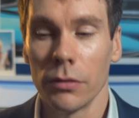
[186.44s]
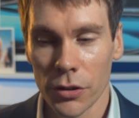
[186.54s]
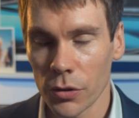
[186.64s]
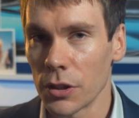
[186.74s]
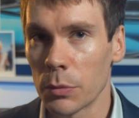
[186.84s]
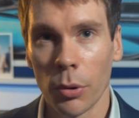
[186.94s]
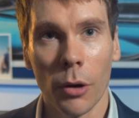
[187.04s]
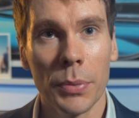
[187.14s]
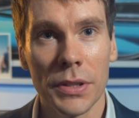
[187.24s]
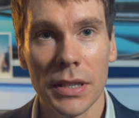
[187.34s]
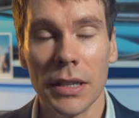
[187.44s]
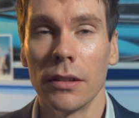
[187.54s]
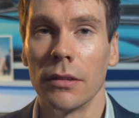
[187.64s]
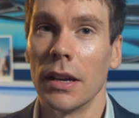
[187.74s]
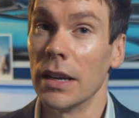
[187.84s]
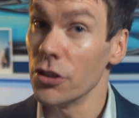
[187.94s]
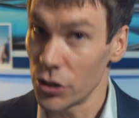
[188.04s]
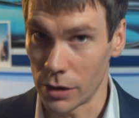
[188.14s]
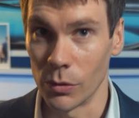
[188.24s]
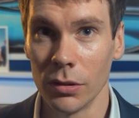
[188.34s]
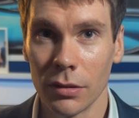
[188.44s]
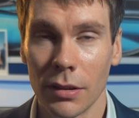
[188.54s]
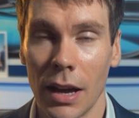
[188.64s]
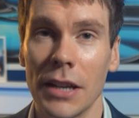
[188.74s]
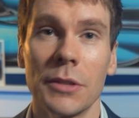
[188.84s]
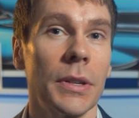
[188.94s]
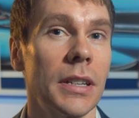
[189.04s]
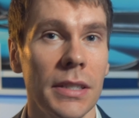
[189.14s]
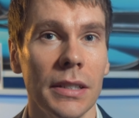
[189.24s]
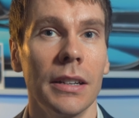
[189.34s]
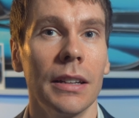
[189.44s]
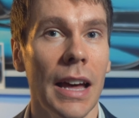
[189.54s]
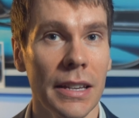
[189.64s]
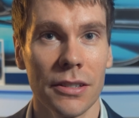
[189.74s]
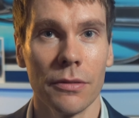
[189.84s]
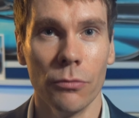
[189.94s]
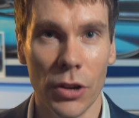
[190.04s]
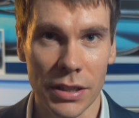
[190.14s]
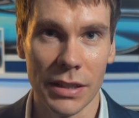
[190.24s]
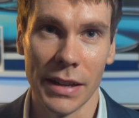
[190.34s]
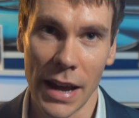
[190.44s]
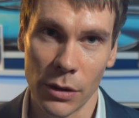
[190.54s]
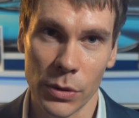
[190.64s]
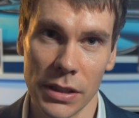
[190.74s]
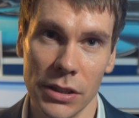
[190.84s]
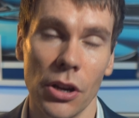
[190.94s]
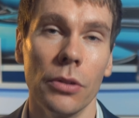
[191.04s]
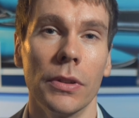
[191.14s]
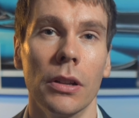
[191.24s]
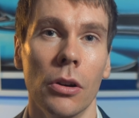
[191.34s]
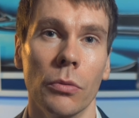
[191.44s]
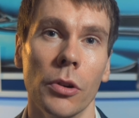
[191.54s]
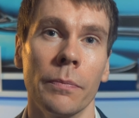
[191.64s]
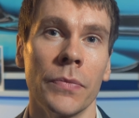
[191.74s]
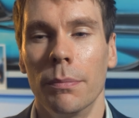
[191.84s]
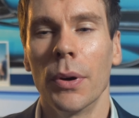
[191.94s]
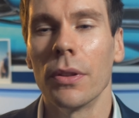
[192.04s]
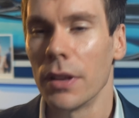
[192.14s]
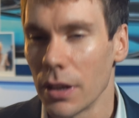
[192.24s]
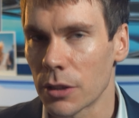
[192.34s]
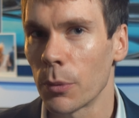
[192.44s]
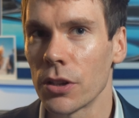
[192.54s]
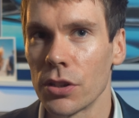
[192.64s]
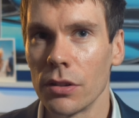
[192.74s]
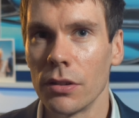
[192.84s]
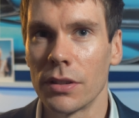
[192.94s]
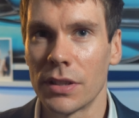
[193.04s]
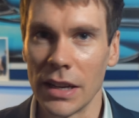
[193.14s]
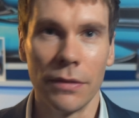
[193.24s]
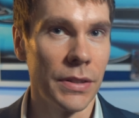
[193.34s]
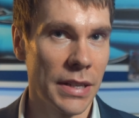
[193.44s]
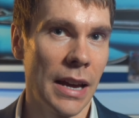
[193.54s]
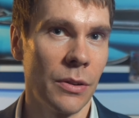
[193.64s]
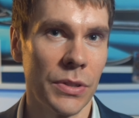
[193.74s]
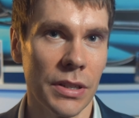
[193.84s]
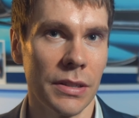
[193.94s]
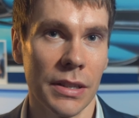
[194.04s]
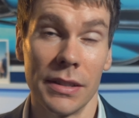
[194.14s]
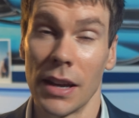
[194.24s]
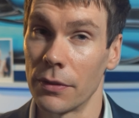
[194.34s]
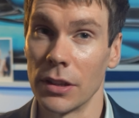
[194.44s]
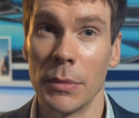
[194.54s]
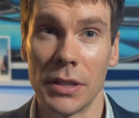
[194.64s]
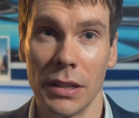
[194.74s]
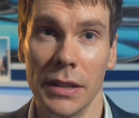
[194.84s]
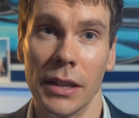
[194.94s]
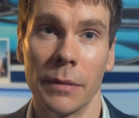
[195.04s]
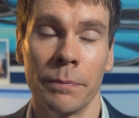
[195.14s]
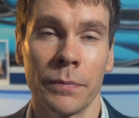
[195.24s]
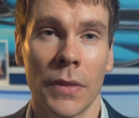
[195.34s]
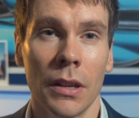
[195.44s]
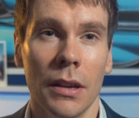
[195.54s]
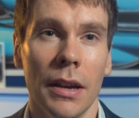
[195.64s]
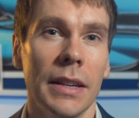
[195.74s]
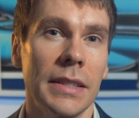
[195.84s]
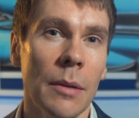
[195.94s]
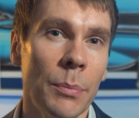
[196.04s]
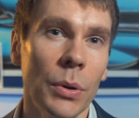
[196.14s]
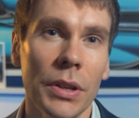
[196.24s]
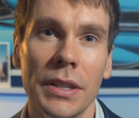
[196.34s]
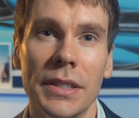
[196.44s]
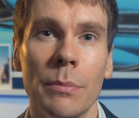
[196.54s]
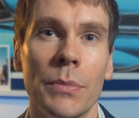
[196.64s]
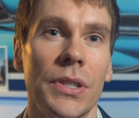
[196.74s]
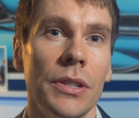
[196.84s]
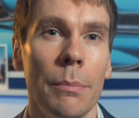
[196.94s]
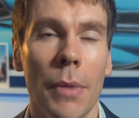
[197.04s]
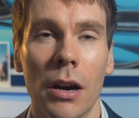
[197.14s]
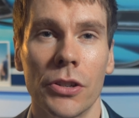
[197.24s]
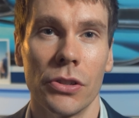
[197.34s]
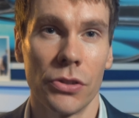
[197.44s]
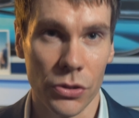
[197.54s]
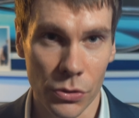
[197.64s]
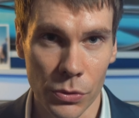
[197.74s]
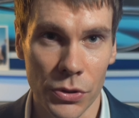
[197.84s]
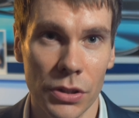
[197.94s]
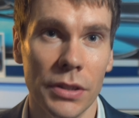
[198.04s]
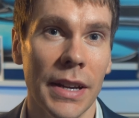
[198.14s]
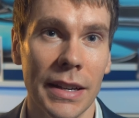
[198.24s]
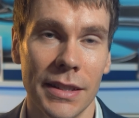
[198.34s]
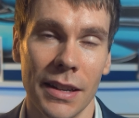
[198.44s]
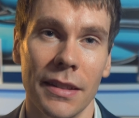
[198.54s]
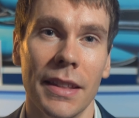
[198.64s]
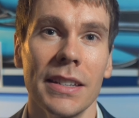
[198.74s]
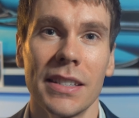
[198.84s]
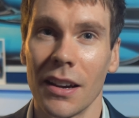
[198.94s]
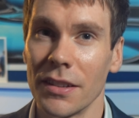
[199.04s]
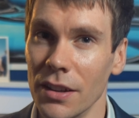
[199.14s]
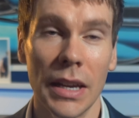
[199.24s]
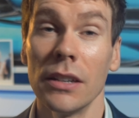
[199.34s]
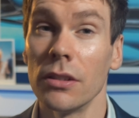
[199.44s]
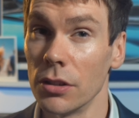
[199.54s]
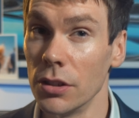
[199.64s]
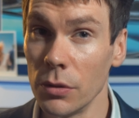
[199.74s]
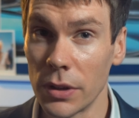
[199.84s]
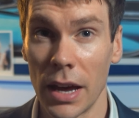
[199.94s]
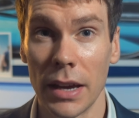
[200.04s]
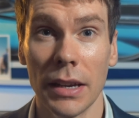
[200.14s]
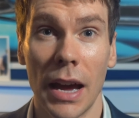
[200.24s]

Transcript: the truth is property in general has been considered less risky than equities over the long run. But the expression safe as houses is definitely misleading. An example in the Dimson, Marsh and Staunton data, they cite that in UK,